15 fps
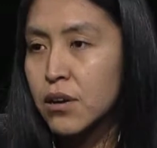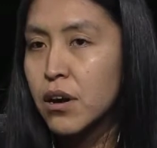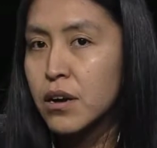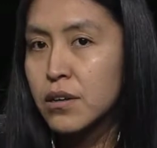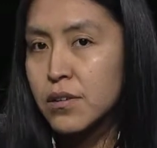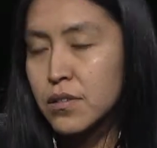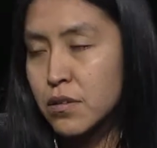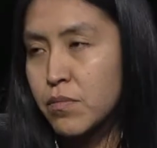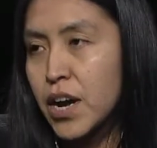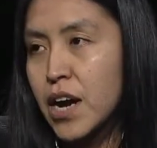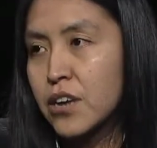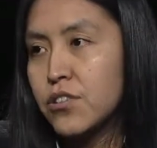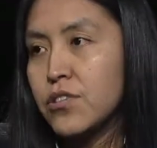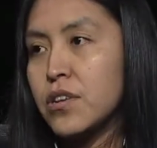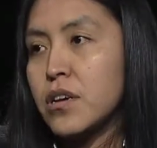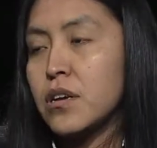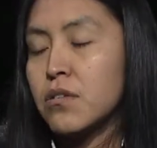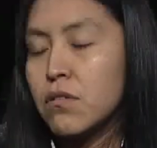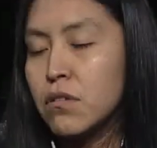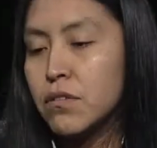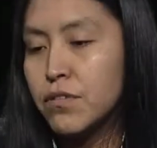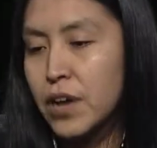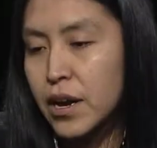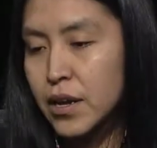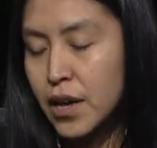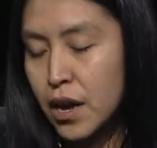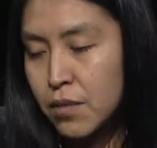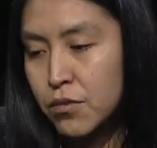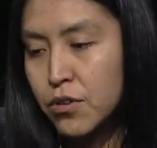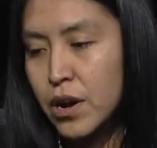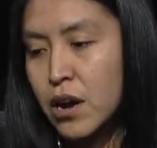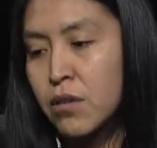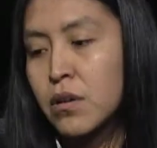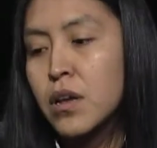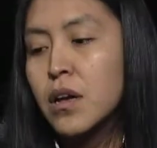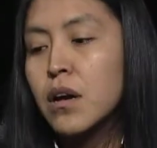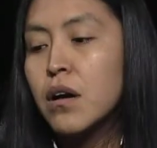Carlos Apache, an Oak Flat campground.